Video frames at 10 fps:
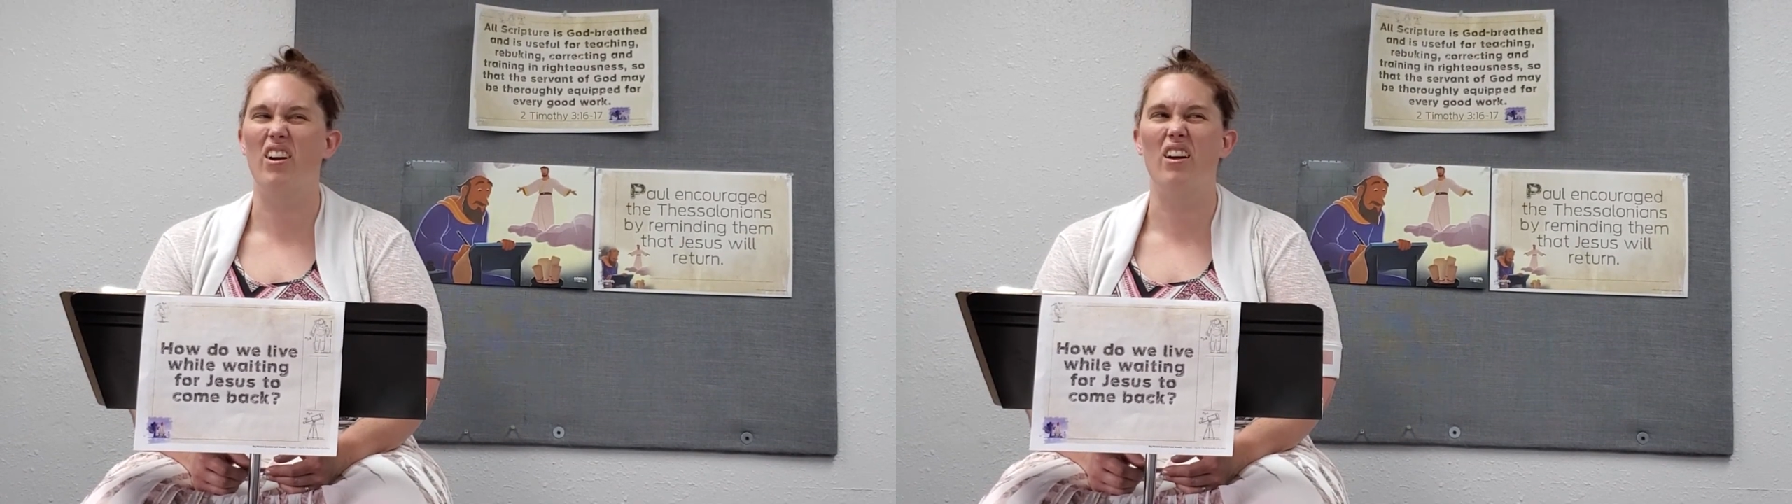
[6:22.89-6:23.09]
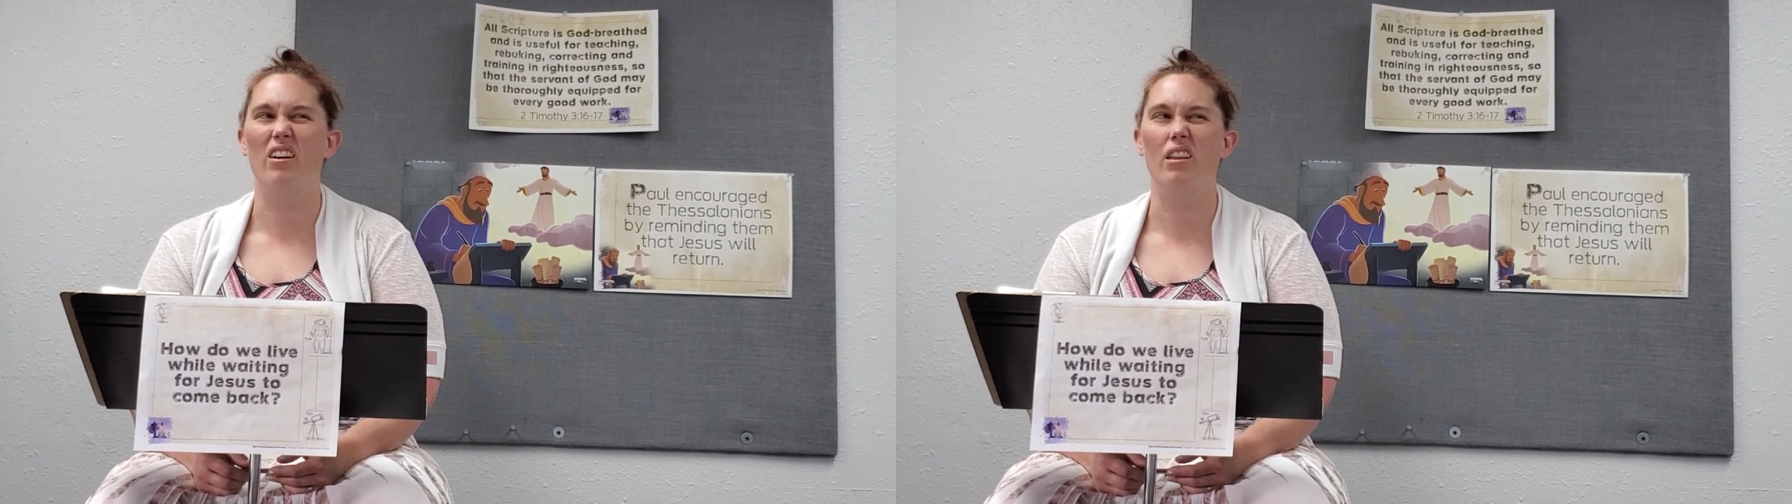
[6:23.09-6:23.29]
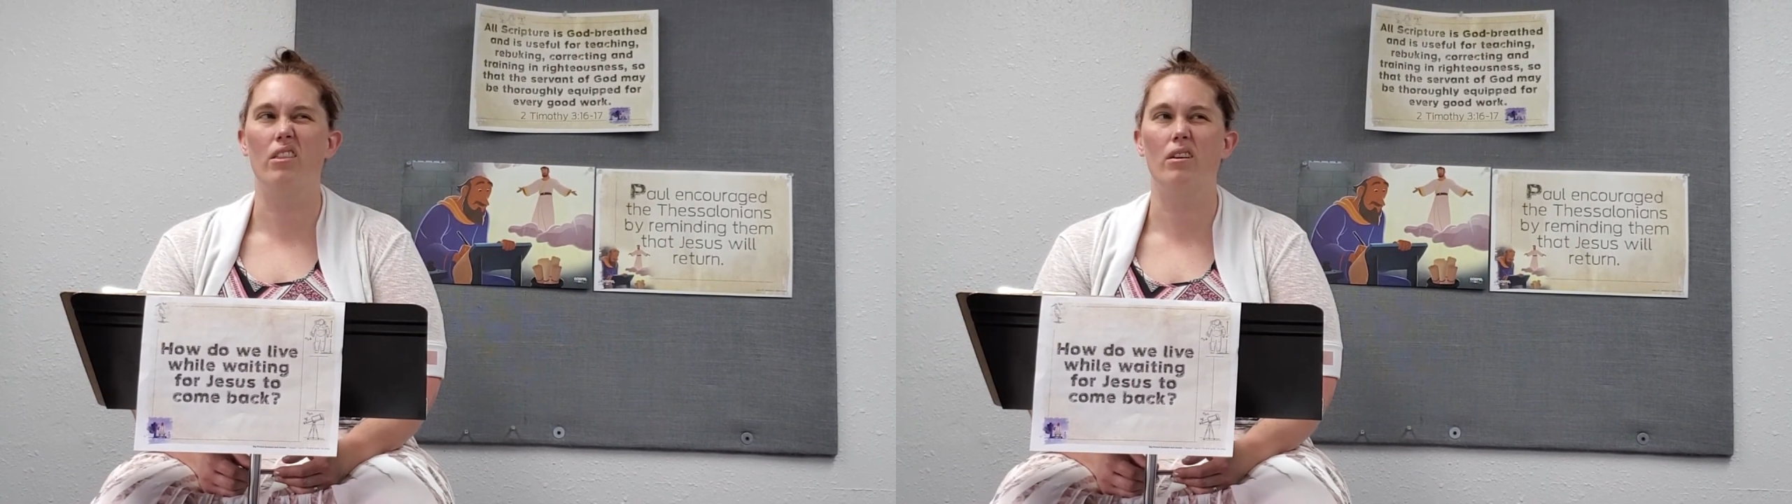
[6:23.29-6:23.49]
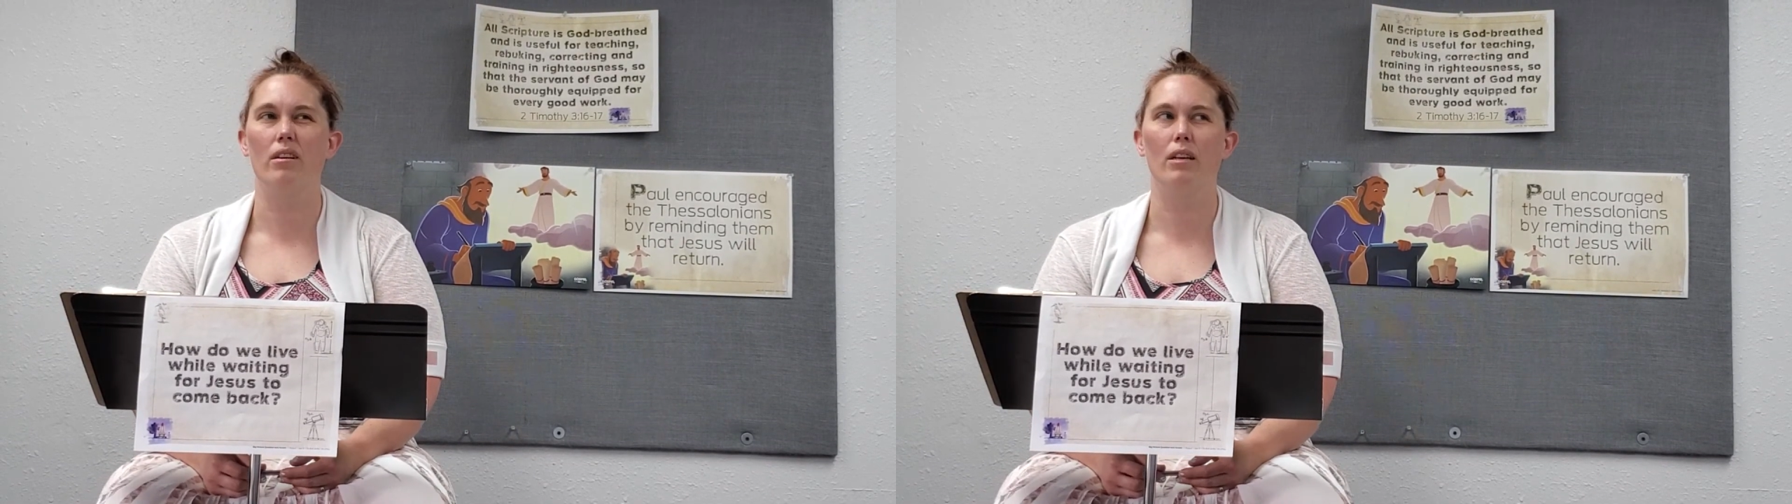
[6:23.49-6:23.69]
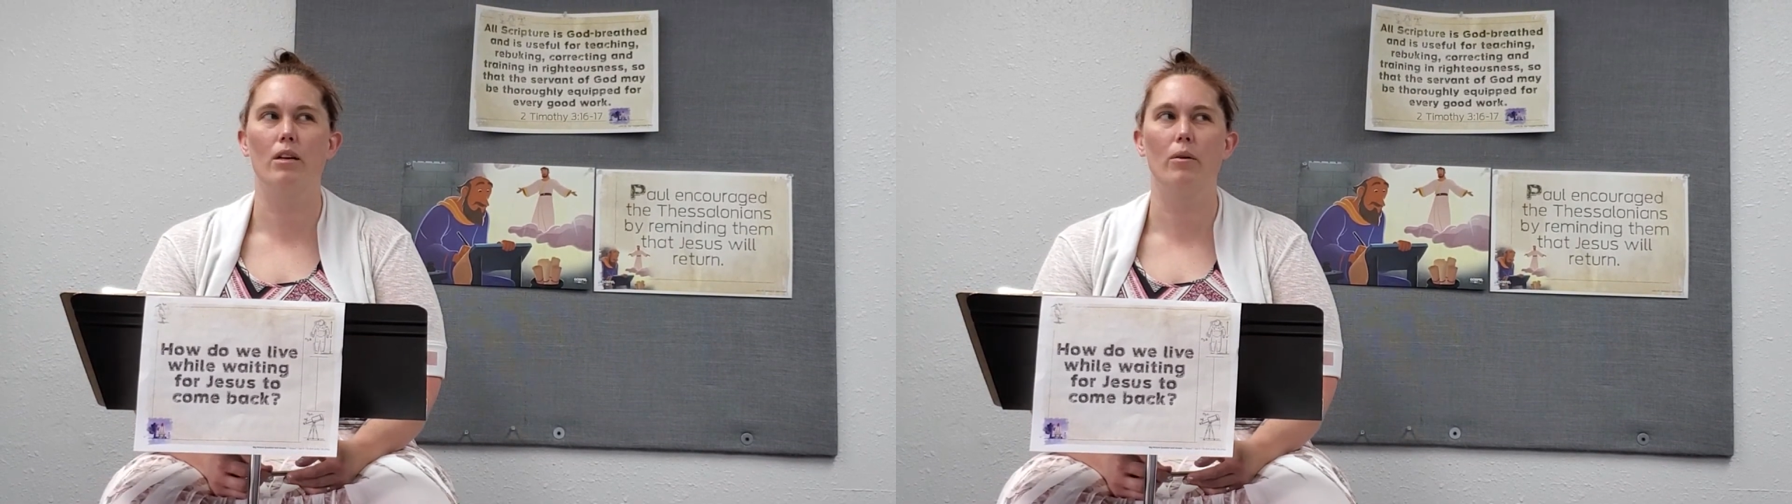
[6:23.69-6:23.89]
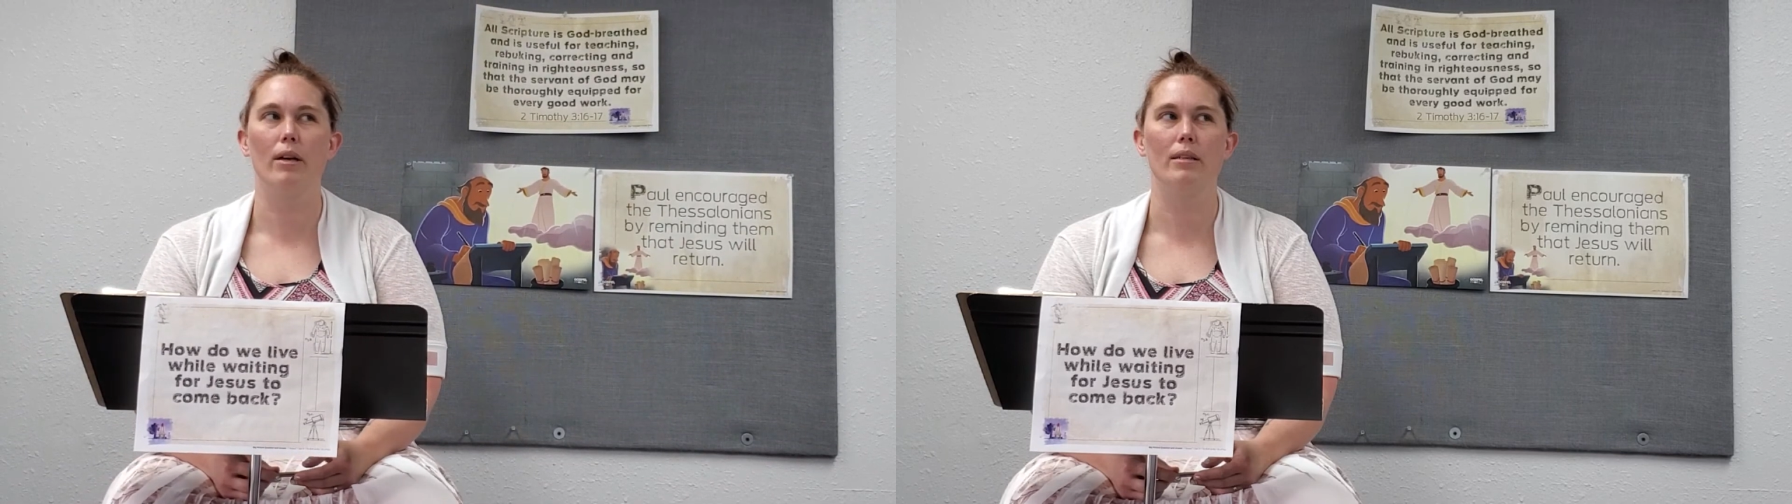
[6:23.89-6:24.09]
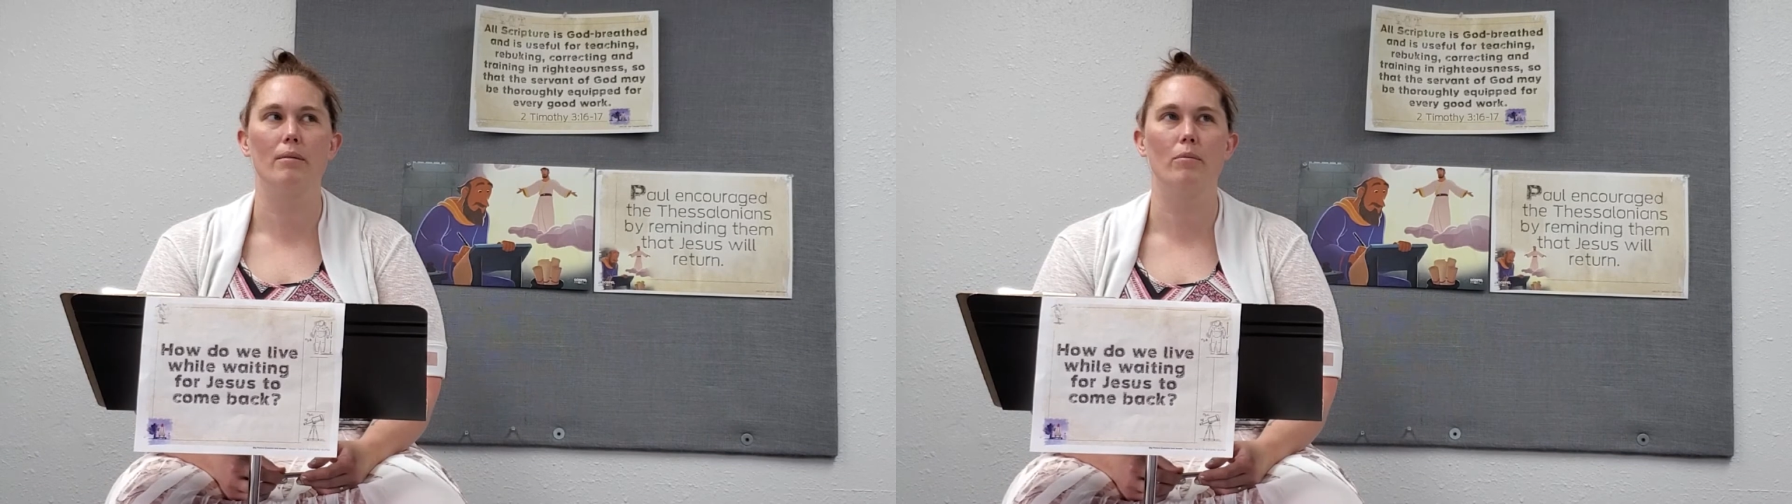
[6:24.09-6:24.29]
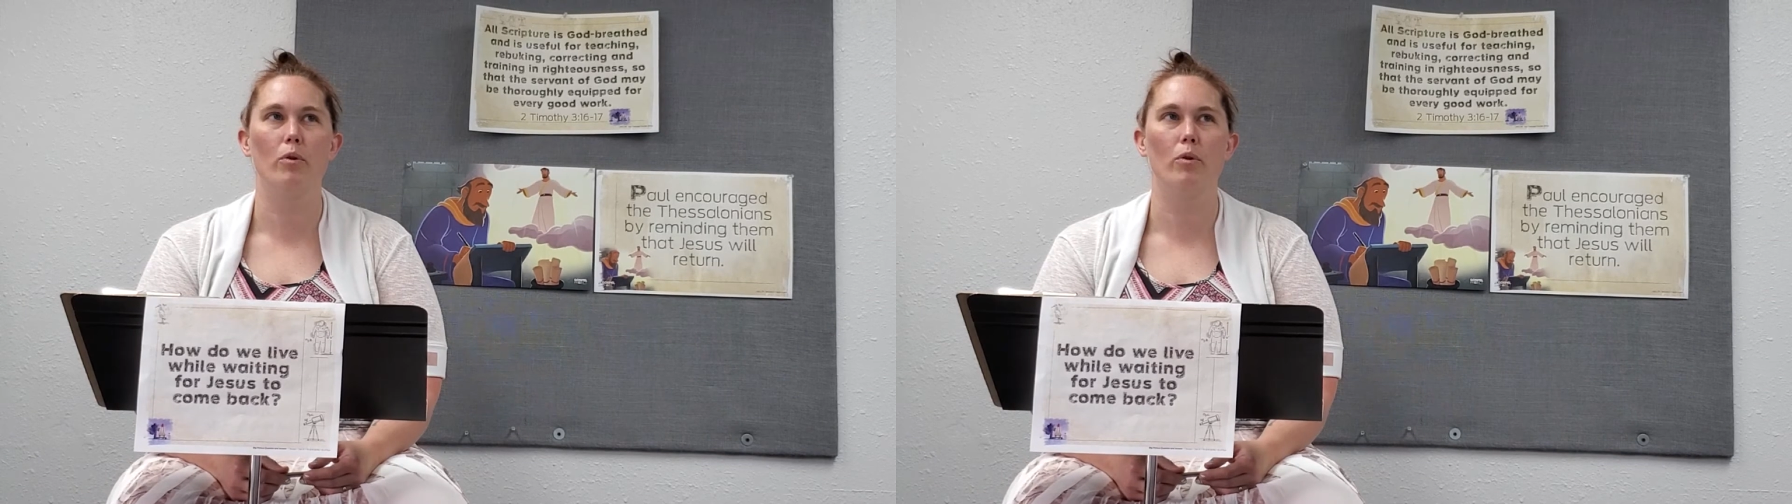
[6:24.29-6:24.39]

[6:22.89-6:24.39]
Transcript: already thoroughly equipped,